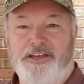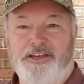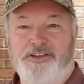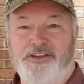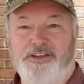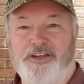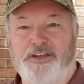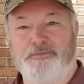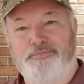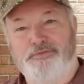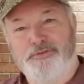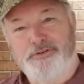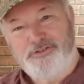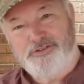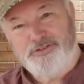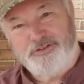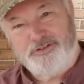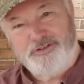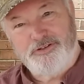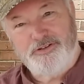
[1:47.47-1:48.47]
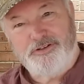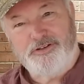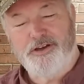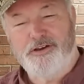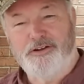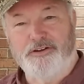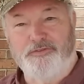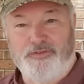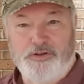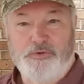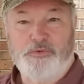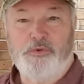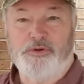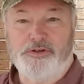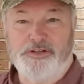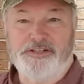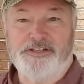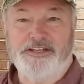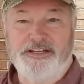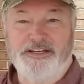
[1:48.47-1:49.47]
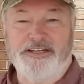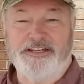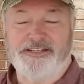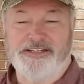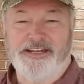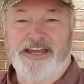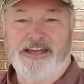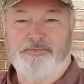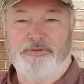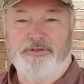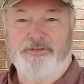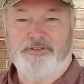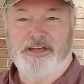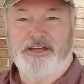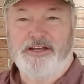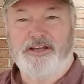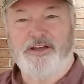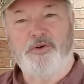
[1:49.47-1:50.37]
You can put your cook on. If you want to see an example of that,